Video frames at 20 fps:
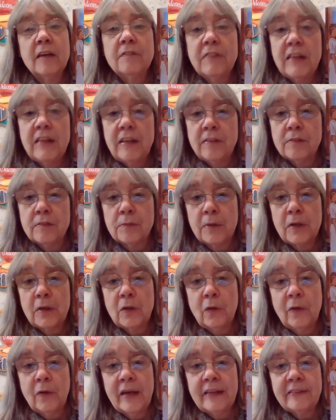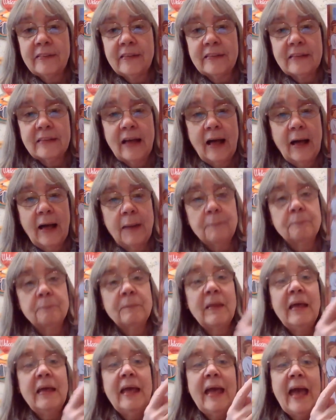of Israel at the time.
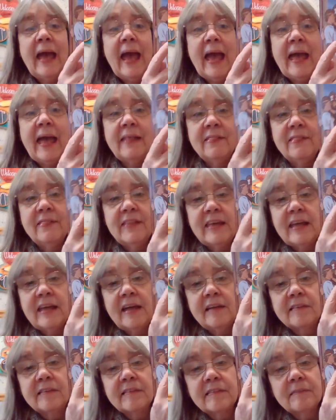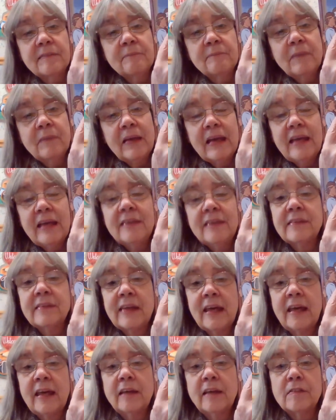And this is
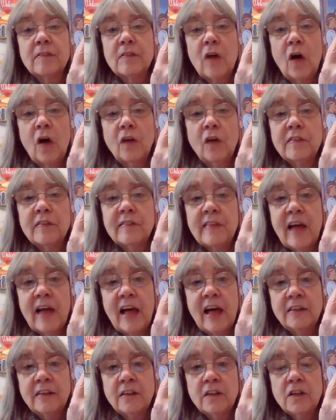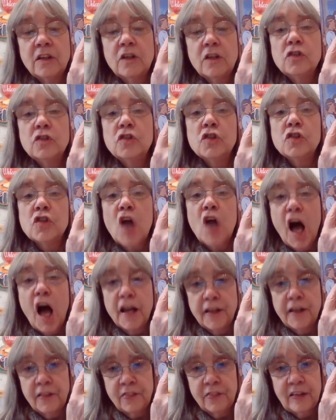King Saul's son,
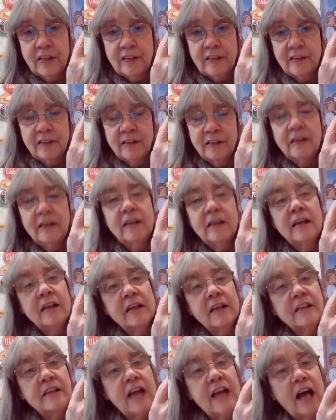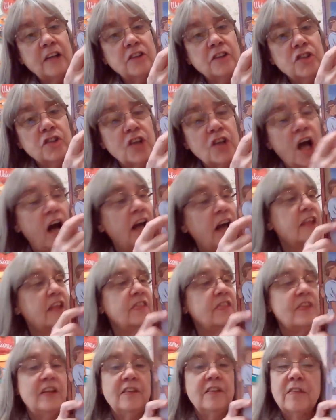Jonathan. Now,
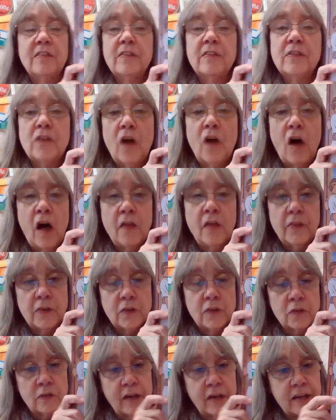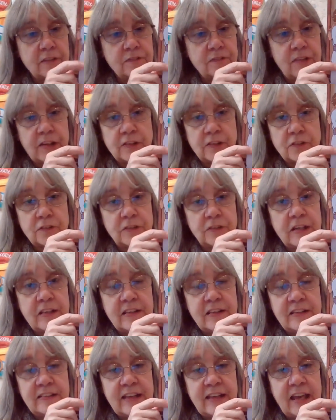Jonathan saw the great victory
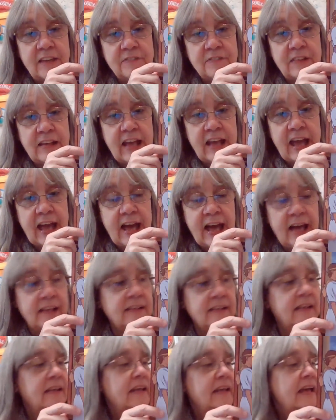that David had,